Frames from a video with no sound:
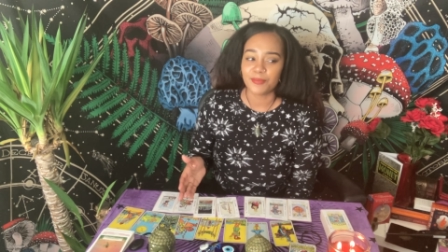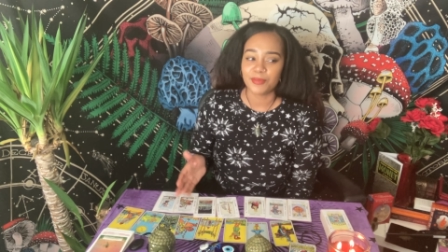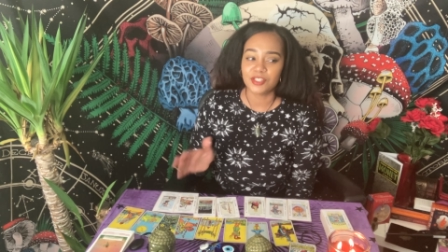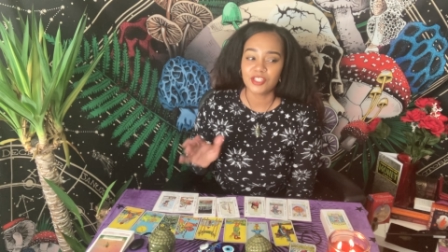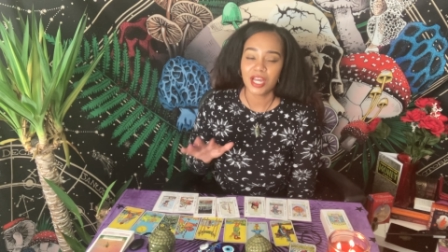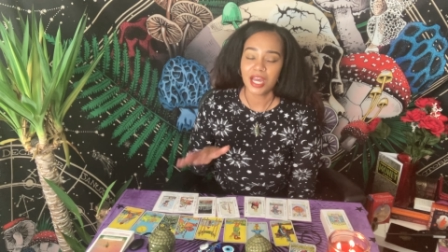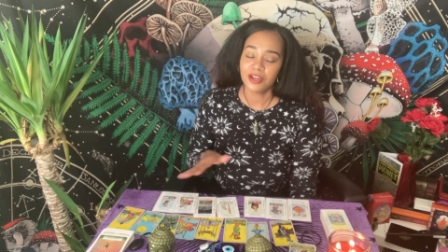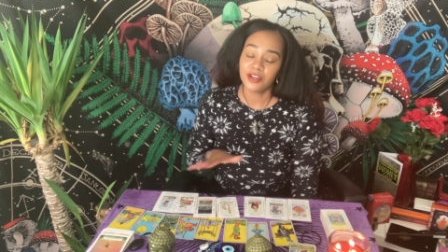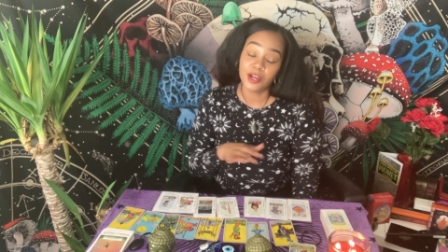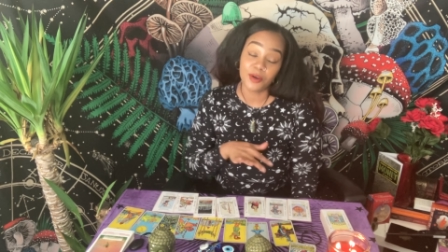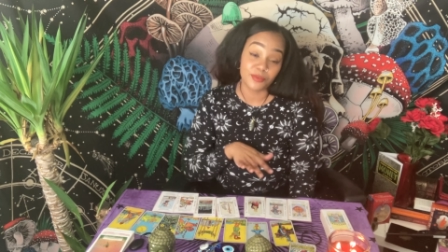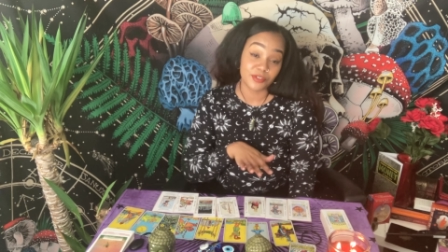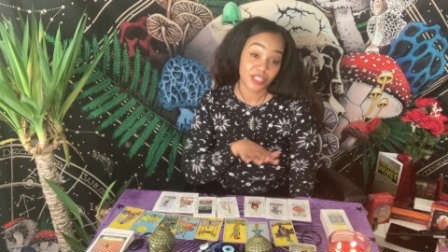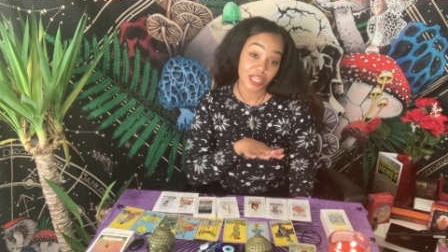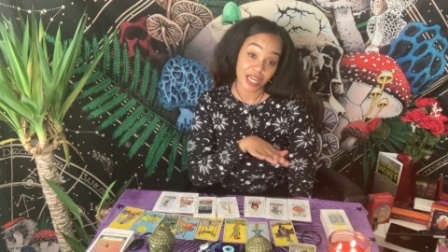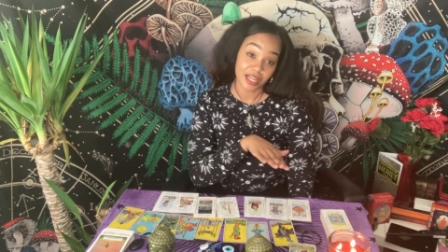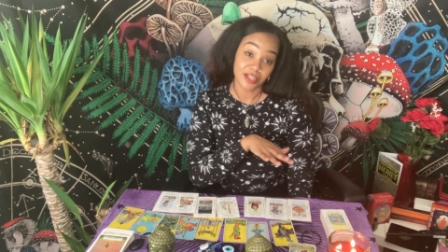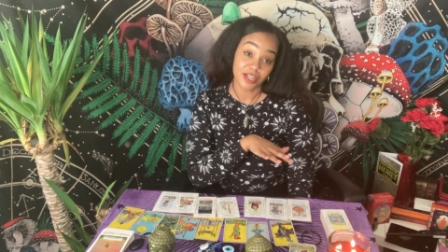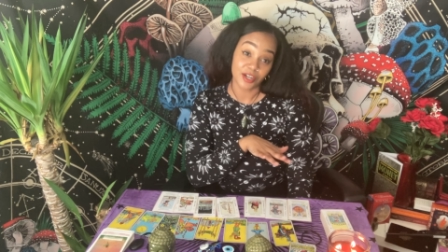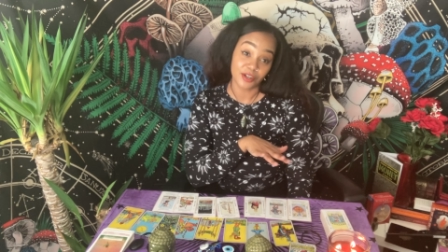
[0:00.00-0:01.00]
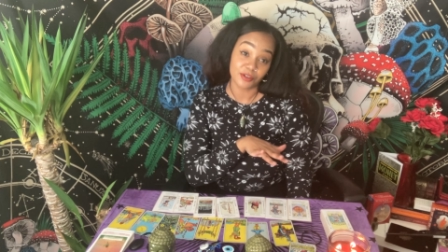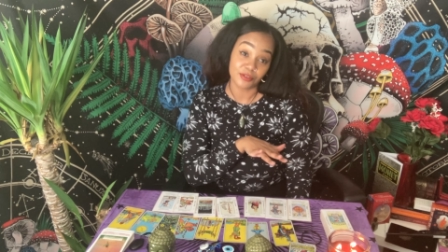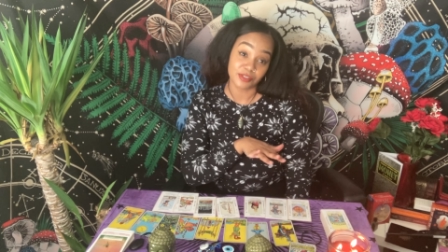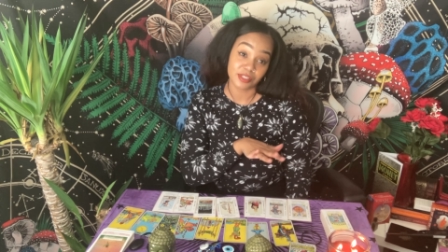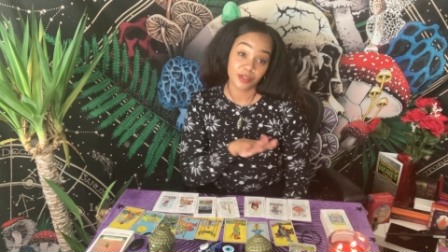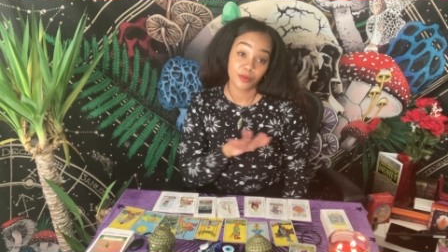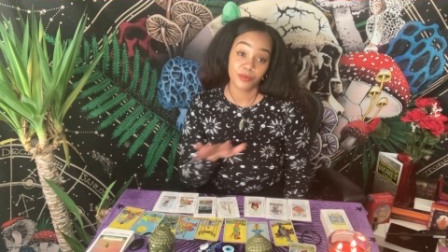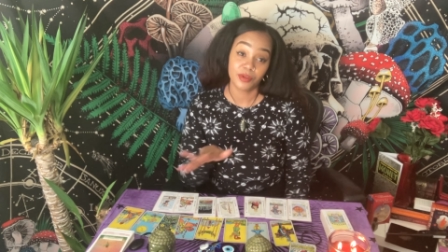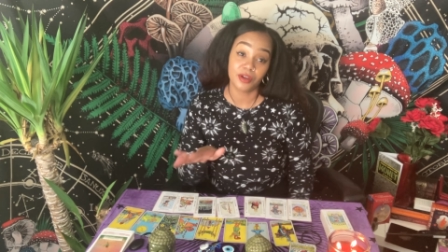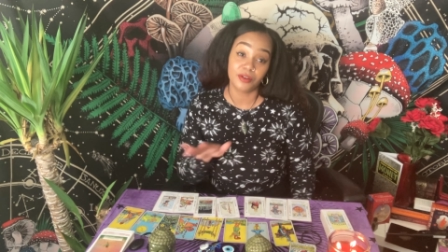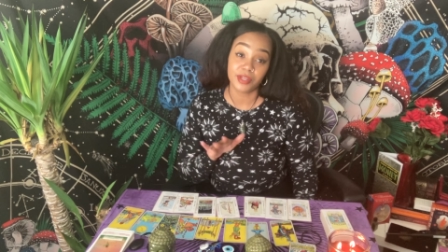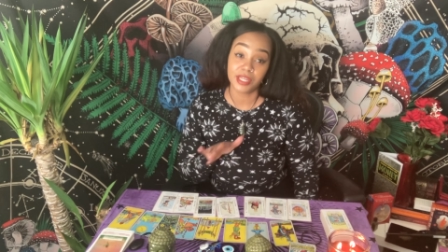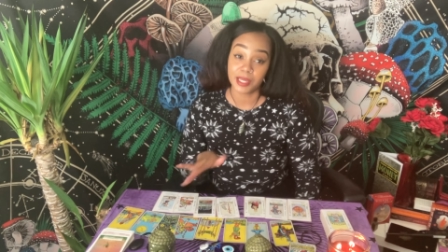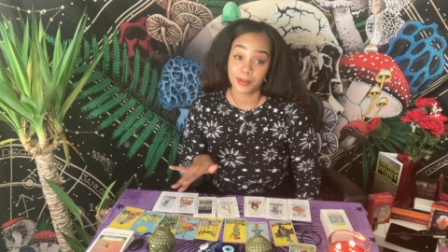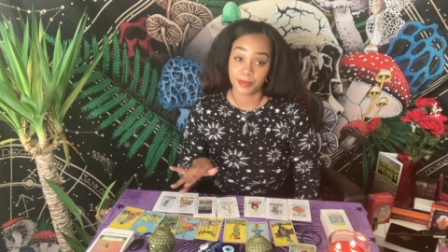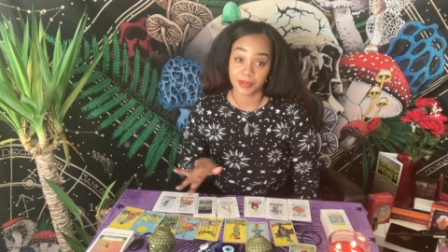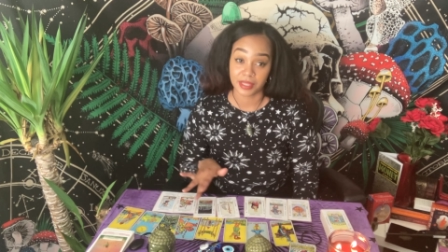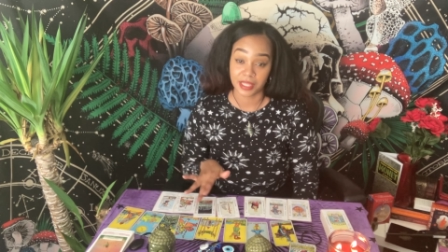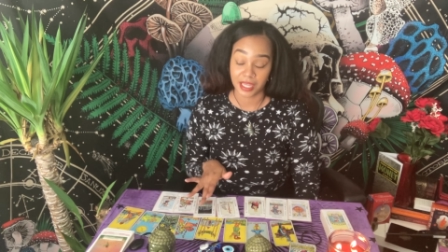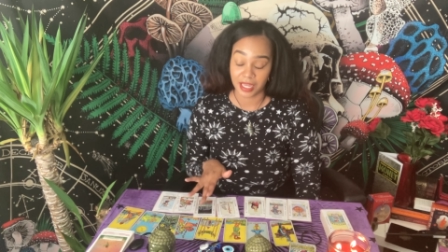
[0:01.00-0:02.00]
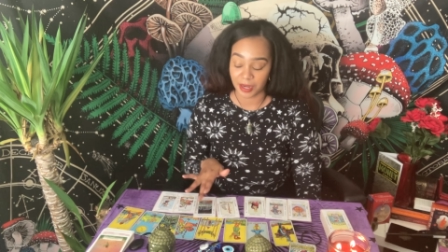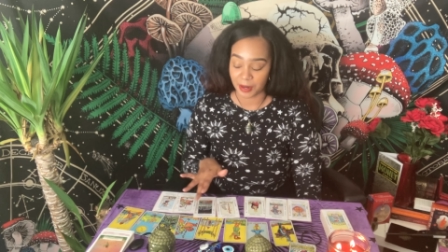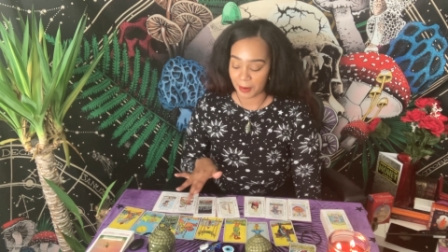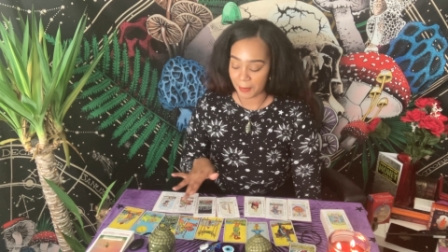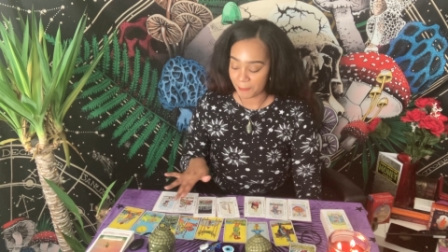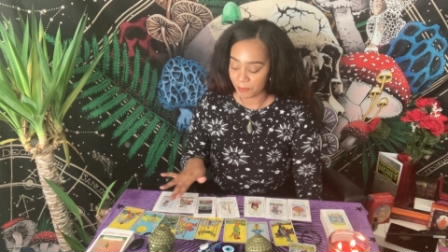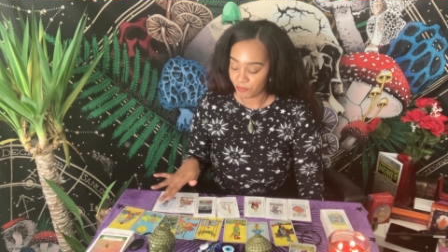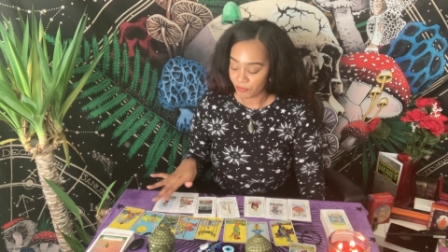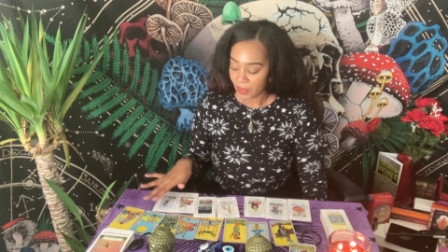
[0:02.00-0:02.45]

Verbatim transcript: but y'all know what y'all know, so we going to keep it there.